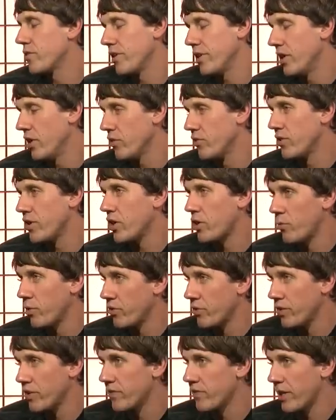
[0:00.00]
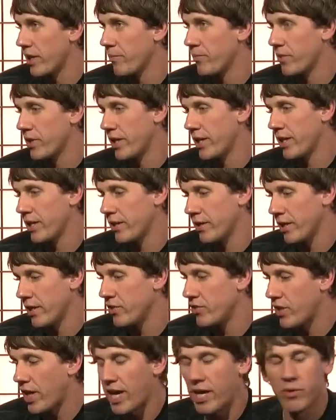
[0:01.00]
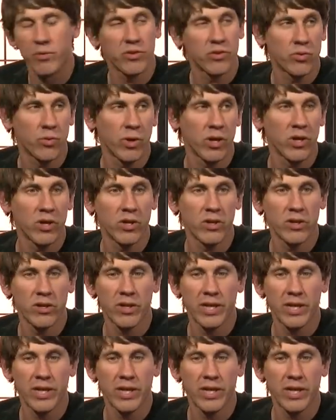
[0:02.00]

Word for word: you know, Zuck went through the same thing, and Jack with Twitter.